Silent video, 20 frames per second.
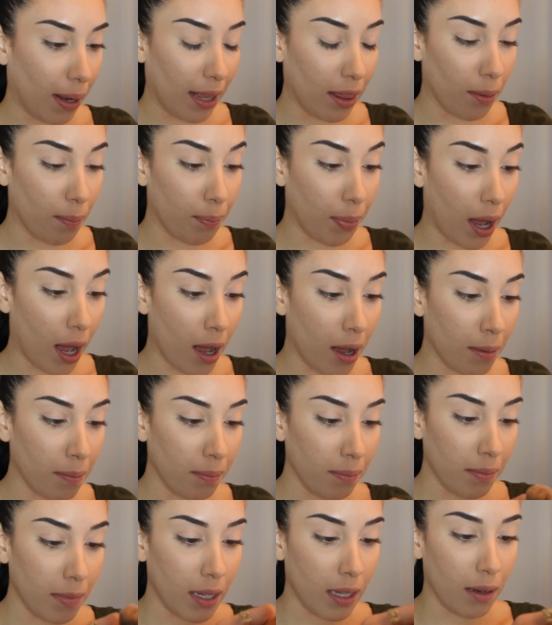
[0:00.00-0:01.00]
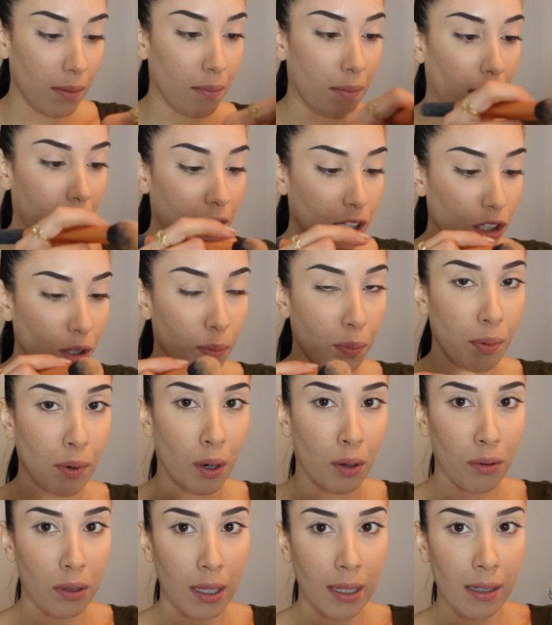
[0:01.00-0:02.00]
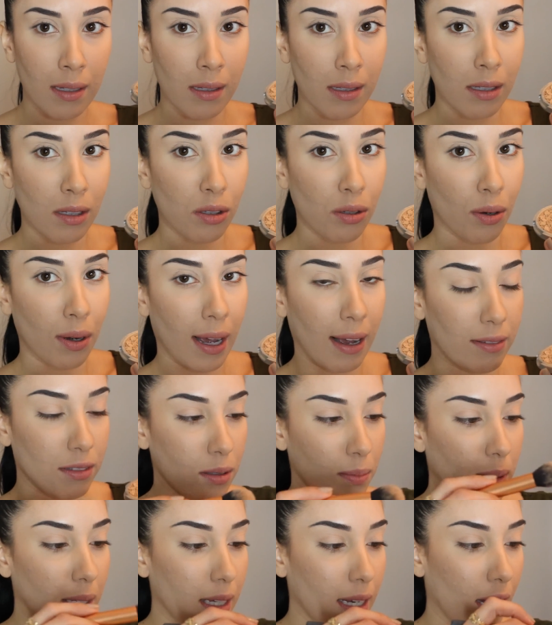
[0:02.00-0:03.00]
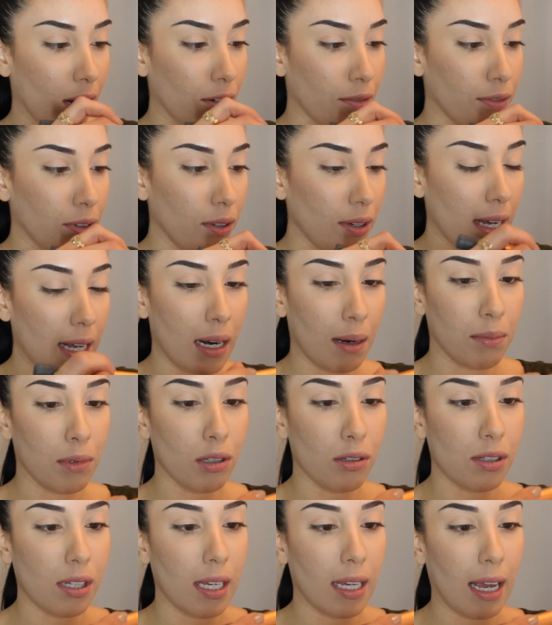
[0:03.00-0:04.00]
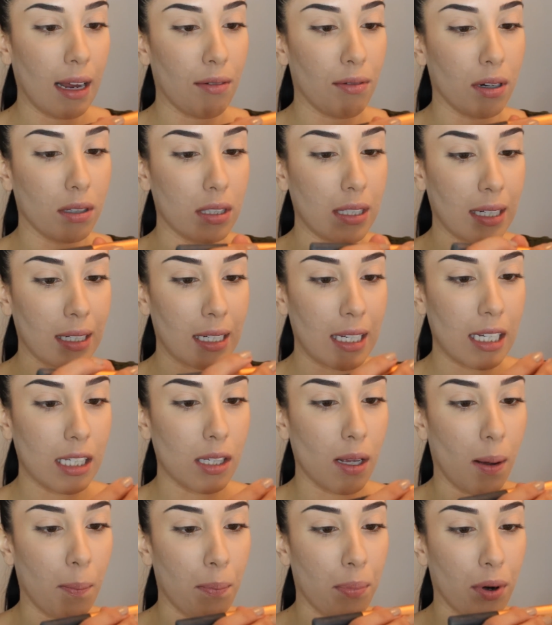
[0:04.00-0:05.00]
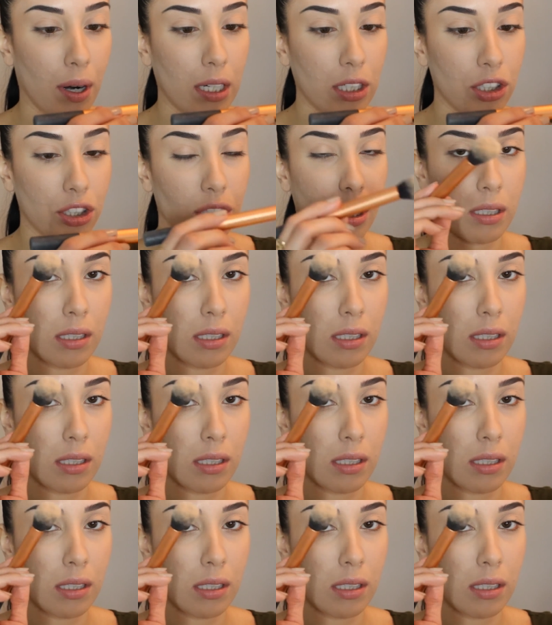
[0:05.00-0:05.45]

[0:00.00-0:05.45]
by the Balm. Mine is broken, so I have to be careful, and I'm using a Real Techniques brush.